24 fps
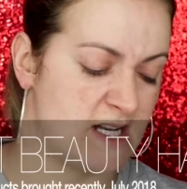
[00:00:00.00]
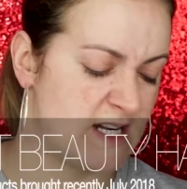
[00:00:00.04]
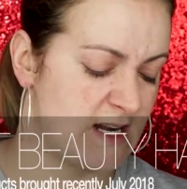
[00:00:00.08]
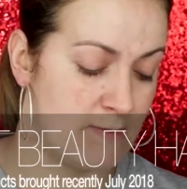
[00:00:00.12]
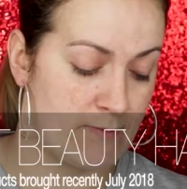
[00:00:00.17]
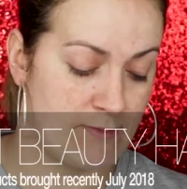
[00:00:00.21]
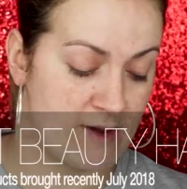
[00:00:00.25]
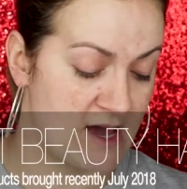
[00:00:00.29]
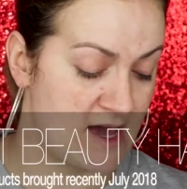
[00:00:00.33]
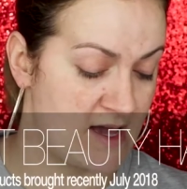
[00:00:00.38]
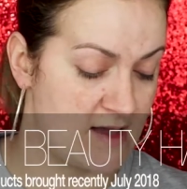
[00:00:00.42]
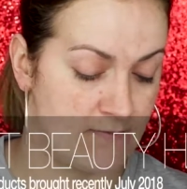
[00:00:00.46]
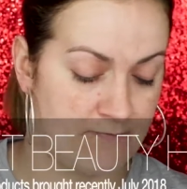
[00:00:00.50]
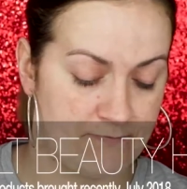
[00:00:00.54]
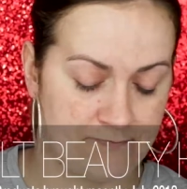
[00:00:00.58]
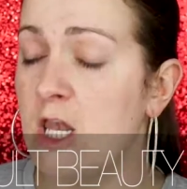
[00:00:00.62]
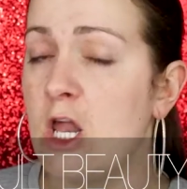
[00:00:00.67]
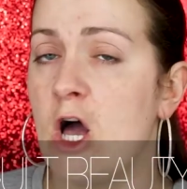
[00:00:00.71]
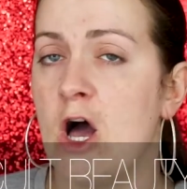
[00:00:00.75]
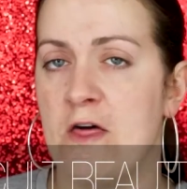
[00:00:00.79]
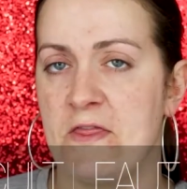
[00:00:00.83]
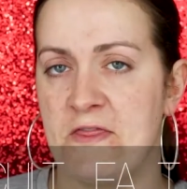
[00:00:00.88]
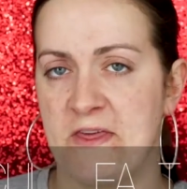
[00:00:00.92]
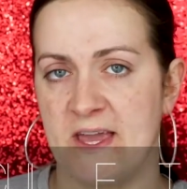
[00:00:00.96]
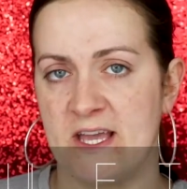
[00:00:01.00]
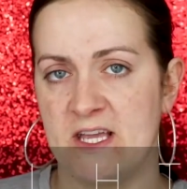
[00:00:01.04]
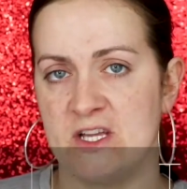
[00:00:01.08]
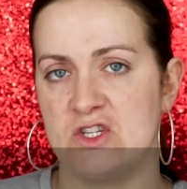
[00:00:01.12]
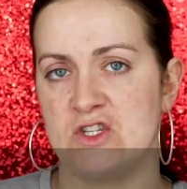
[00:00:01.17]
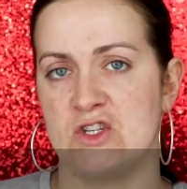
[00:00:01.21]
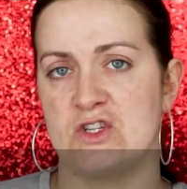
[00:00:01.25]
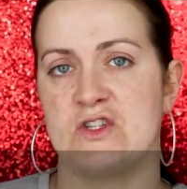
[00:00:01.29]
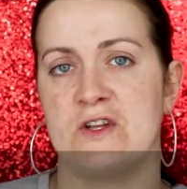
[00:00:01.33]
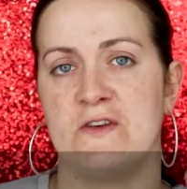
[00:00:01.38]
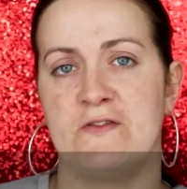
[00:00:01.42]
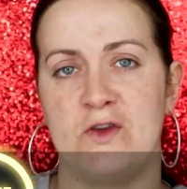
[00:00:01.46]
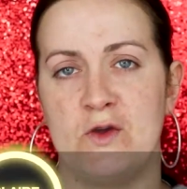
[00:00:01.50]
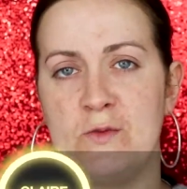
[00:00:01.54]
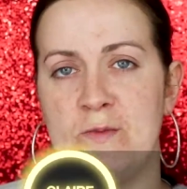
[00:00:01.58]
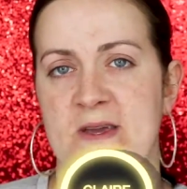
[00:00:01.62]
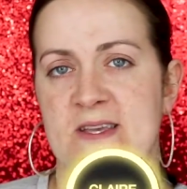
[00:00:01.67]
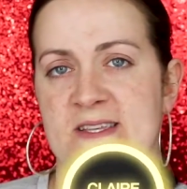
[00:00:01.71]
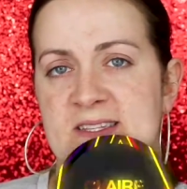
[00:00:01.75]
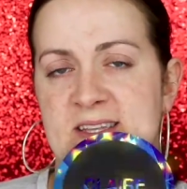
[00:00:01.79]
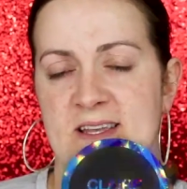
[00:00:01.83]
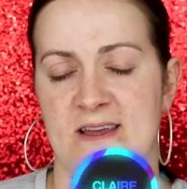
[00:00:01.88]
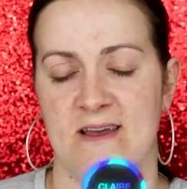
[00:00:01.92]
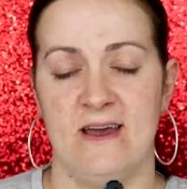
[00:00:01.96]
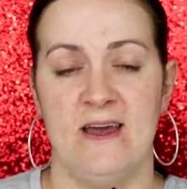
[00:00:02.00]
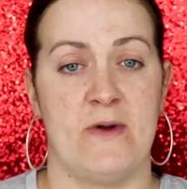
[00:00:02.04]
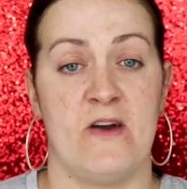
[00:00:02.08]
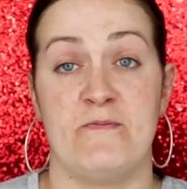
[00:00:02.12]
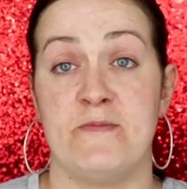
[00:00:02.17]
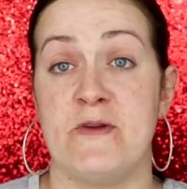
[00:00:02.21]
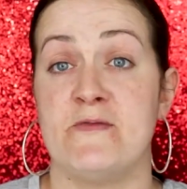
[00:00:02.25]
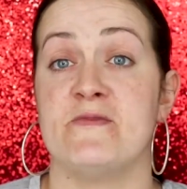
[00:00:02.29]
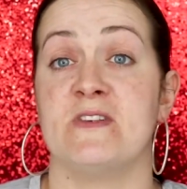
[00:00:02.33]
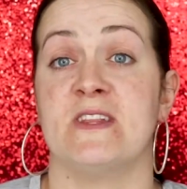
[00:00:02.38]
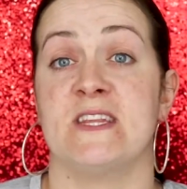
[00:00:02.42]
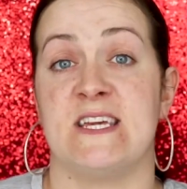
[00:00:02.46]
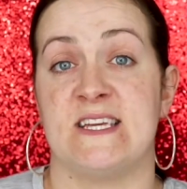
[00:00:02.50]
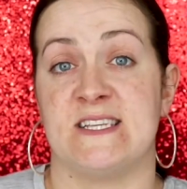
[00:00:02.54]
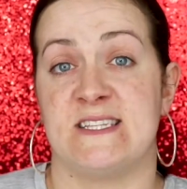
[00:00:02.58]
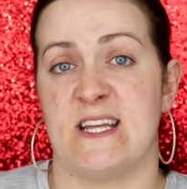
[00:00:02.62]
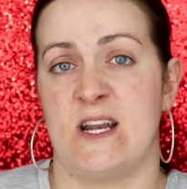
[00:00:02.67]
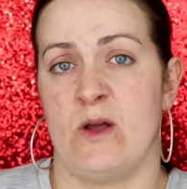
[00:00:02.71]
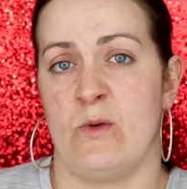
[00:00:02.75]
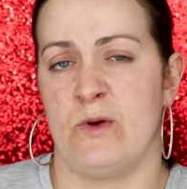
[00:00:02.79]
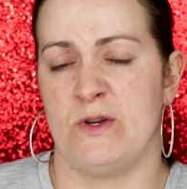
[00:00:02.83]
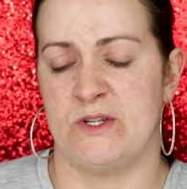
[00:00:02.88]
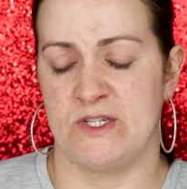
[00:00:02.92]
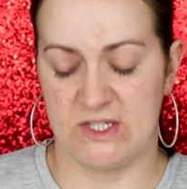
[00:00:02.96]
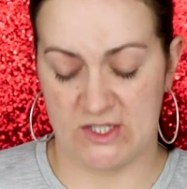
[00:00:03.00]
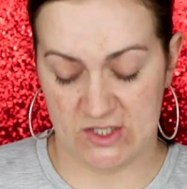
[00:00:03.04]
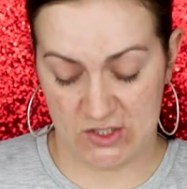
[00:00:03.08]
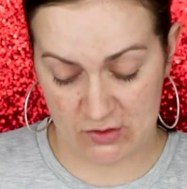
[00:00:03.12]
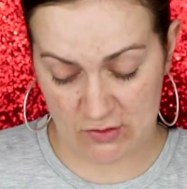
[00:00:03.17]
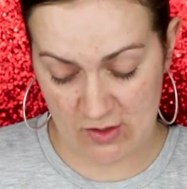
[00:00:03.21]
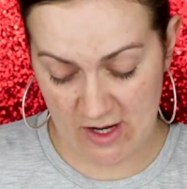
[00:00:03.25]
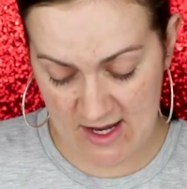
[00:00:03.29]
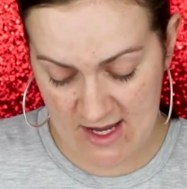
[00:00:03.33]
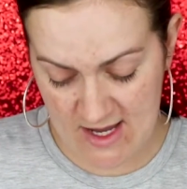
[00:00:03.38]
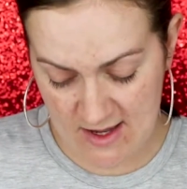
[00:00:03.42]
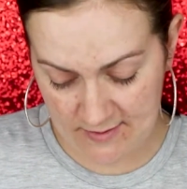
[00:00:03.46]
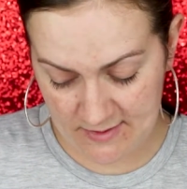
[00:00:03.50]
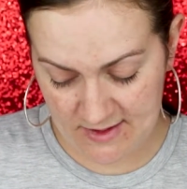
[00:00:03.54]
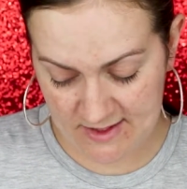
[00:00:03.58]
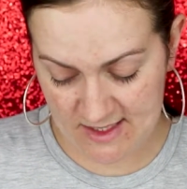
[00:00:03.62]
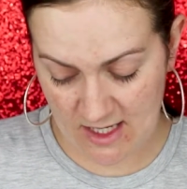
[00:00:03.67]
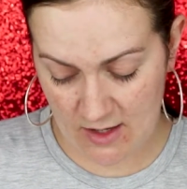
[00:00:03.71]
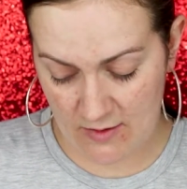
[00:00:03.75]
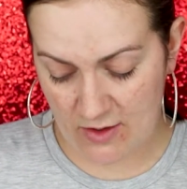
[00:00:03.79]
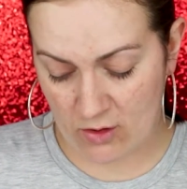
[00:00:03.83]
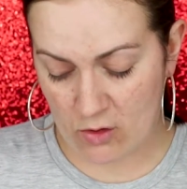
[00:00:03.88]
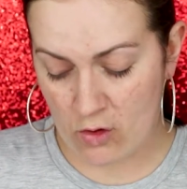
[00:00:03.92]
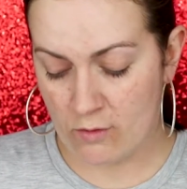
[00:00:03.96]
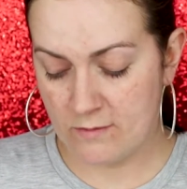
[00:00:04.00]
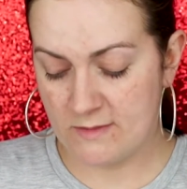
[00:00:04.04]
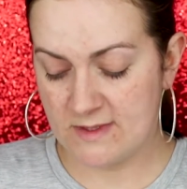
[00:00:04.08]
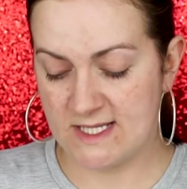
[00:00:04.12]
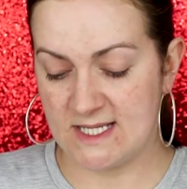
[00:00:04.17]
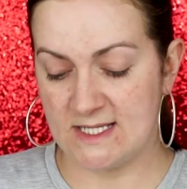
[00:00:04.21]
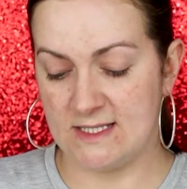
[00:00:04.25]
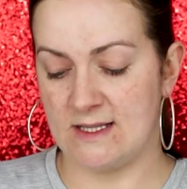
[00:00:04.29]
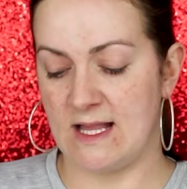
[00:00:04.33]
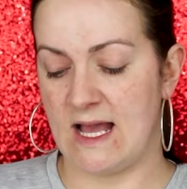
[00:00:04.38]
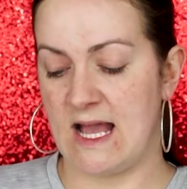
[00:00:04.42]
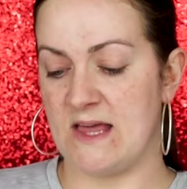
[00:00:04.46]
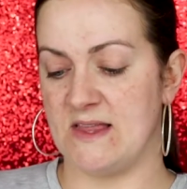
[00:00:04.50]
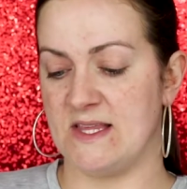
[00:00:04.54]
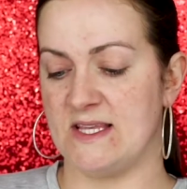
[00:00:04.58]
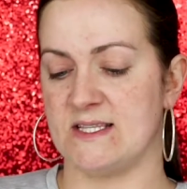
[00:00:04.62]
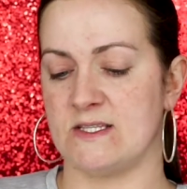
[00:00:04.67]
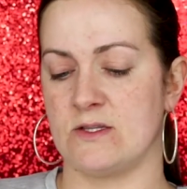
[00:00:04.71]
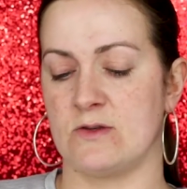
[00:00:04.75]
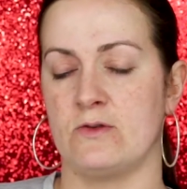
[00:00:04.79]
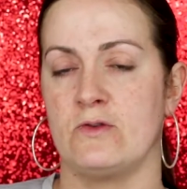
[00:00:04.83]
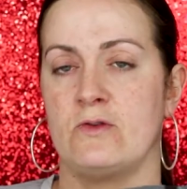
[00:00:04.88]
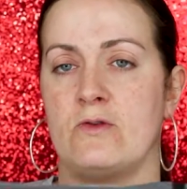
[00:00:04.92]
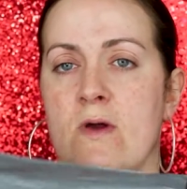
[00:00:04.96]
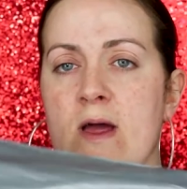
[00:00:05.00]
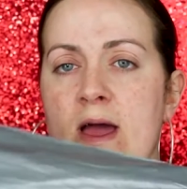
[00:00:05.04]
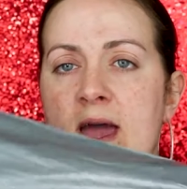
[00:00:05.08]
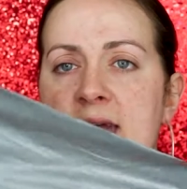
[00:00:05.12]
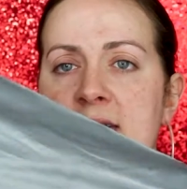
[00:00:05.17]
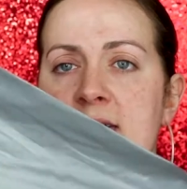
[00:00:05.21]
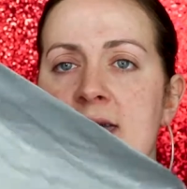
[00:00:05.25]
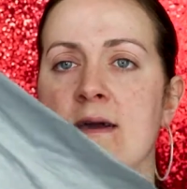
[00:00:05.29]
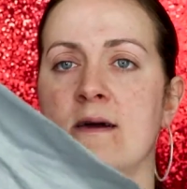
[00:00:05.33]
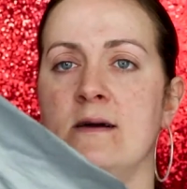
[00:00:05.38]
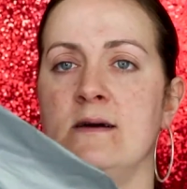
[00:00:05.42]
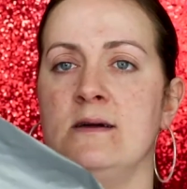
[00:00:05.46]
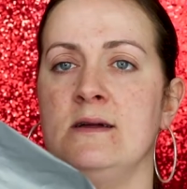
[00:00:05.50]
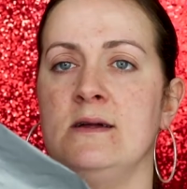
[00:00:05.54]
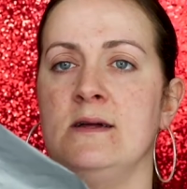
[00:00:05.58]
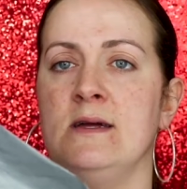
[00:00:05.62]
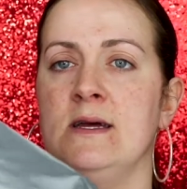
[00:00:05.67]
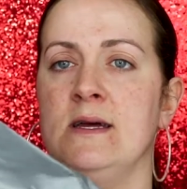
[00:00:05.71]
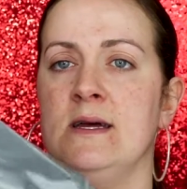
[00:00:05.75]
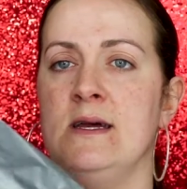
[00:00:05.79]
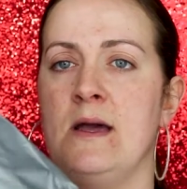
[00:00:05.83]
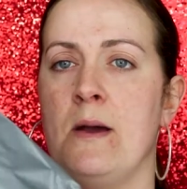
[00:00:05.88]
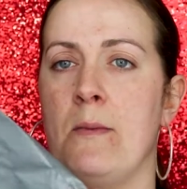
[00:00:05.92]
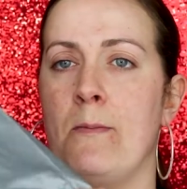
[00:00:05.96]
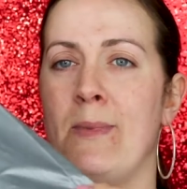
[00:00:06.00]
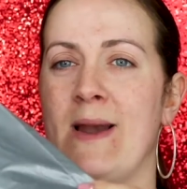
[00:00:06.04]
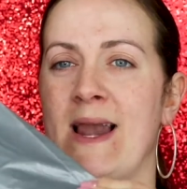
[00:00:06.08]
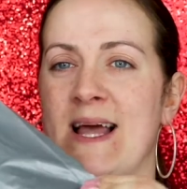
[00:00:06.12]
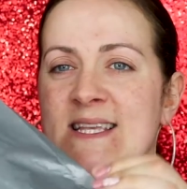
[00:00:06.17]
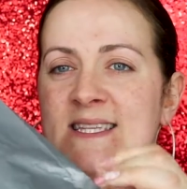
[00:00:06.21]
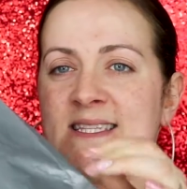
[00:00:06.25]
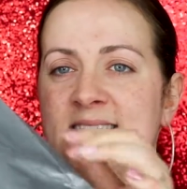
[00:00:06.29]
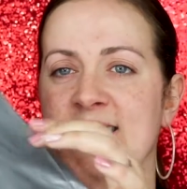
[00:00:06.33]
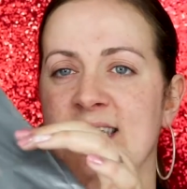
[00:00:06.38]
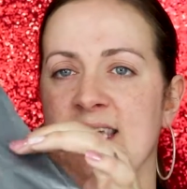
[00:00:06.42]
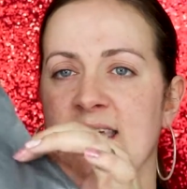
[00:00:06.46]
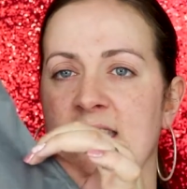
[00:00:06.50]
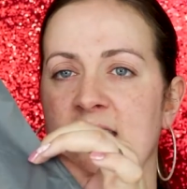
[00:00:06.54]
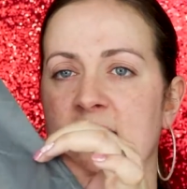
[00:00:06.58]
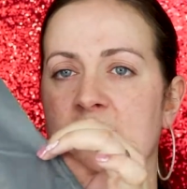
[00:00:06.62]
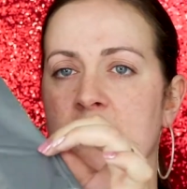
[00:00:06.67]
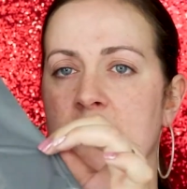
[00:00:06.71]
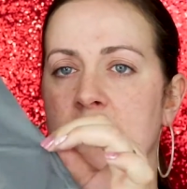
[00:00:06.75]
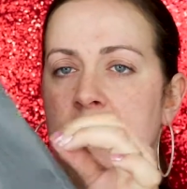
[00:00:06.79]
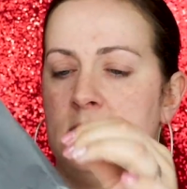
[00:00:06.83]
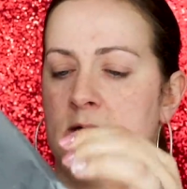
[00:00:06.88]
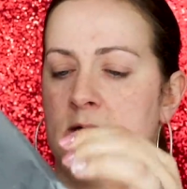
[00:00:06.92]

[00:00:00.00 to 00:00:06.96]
I didn't buy a lot of things, just a few bits that have been released and I wanted to try them. So it comes in like this grey plasticky